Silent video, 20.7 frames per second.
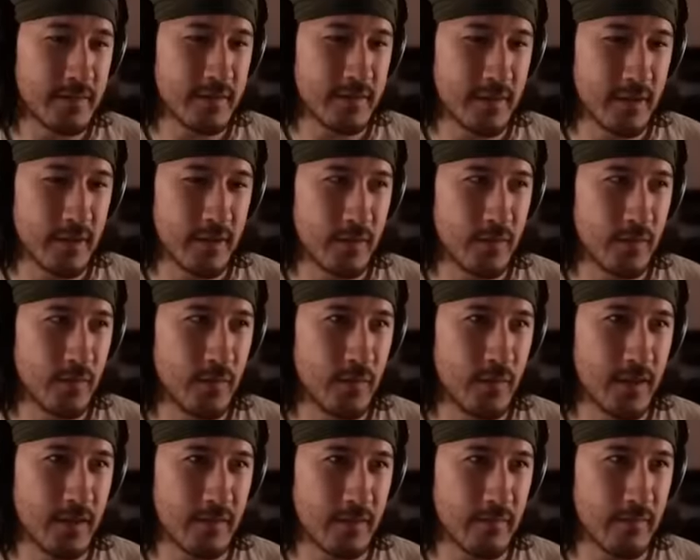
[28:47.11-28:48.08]
So
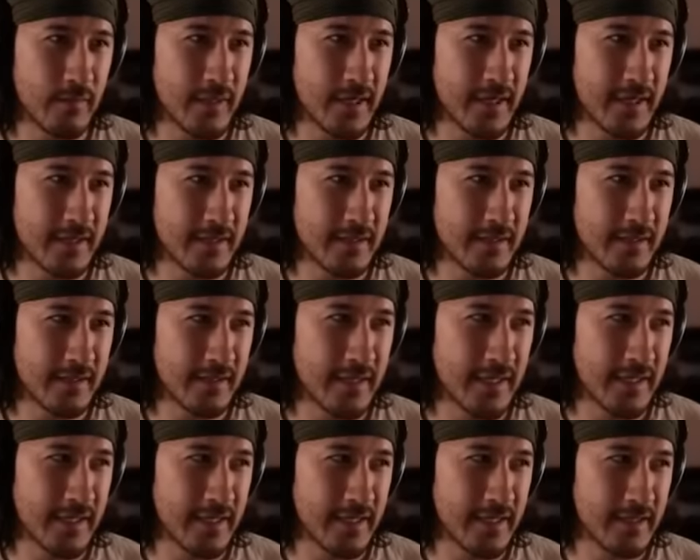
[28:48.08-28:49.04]
welcome back,
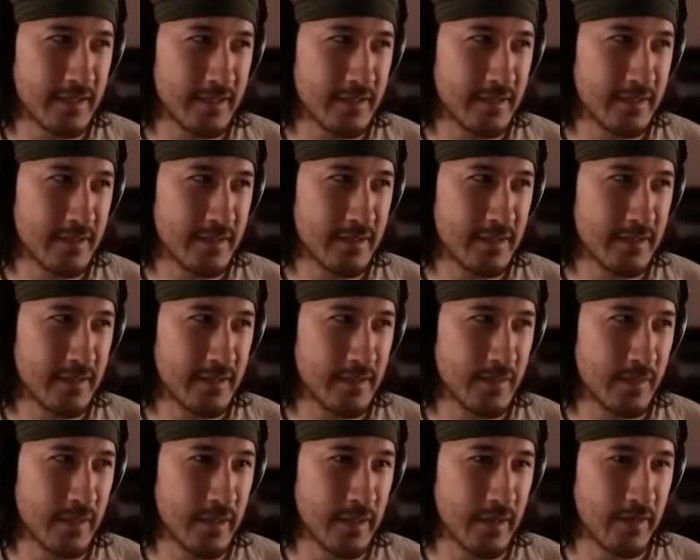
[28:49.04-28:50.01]
I guess
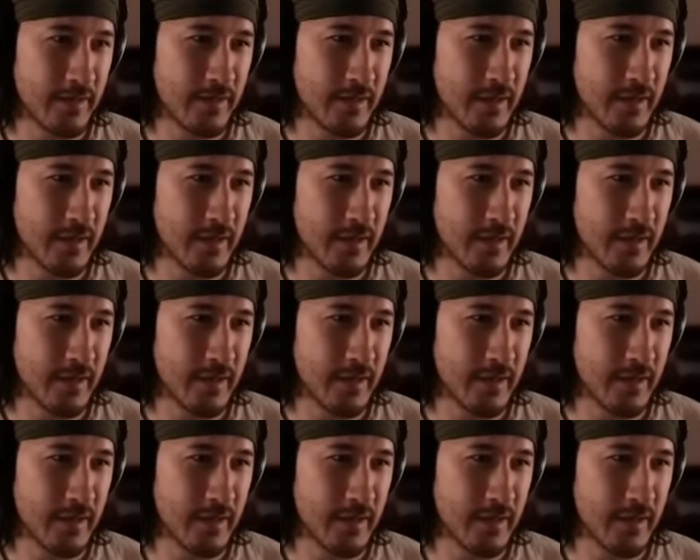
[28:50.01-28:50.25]
to Lethal